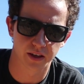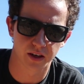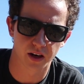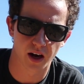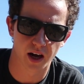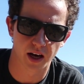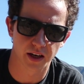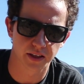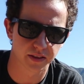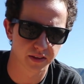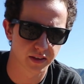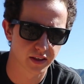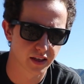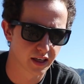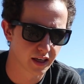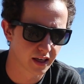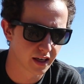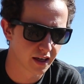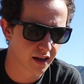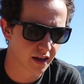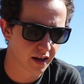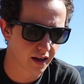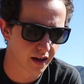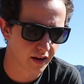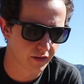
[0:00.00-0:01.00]
cost.
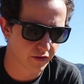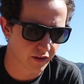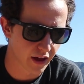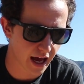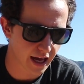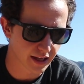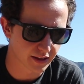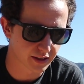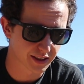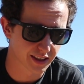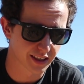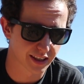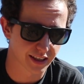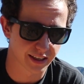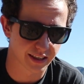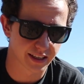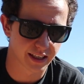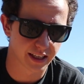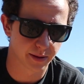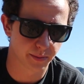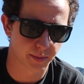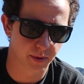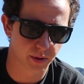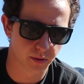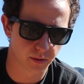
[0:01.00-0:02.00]
That's gonna
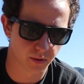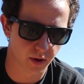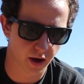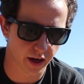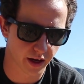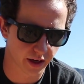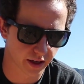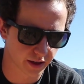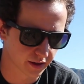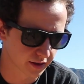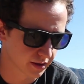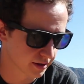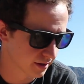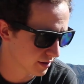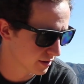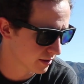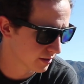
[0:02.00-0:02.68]
keep you running